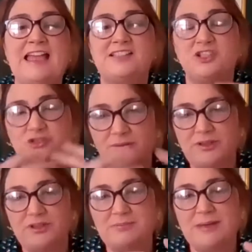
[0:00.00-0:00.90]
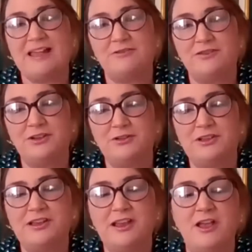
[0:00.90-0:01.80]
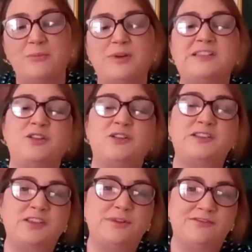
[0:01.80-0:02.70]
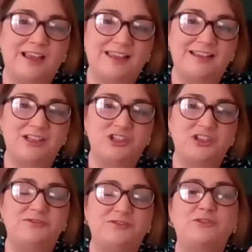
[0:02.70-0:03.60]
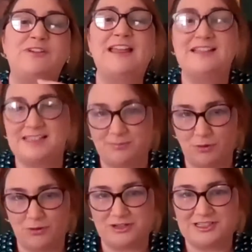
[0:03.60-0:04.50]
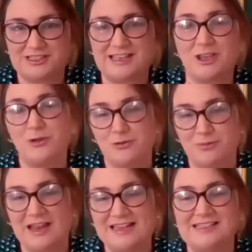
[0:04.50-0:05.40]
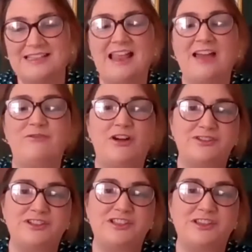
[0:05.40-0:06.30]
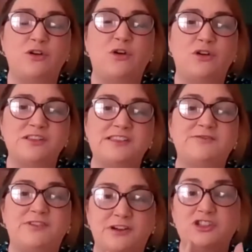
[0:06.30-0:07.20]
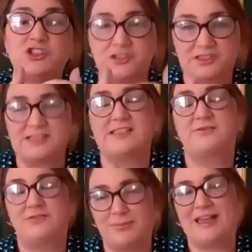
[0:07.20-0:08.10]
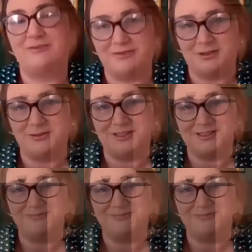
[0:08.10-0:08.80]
It's a tribute to Pat Finucane, but it's also in recognition of the great support that you, Brendan, have offered to the cause for justice for Pat Finucane.